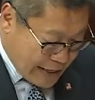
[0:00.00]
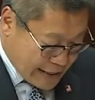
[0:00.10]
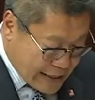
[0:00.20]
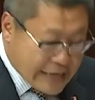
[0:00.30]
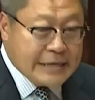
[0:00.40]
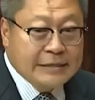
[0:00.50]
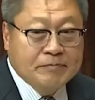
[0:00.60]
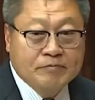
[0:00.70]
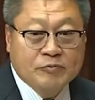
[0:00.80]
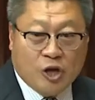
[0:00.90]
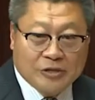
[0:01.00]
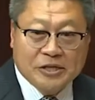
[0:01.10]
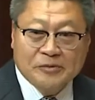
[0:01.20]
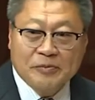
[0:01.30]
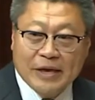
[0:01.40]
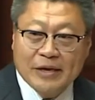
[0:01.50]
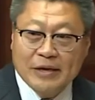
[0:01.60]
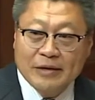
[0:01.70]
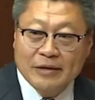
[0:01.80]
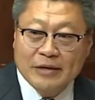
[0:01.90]
And it is sausage
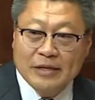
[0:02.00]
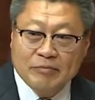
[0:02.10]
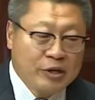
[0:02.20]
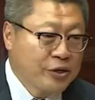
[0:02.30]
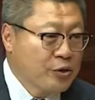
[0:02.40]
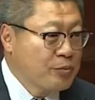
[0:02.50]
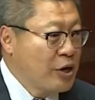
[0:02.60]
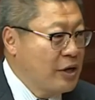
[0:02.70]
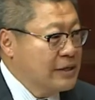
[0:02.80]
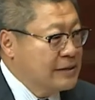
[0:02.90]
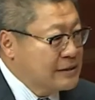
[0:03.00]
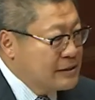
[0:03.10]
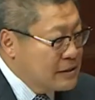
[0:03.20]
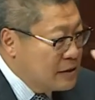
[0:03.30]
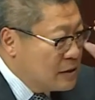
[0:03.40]
making in the political process.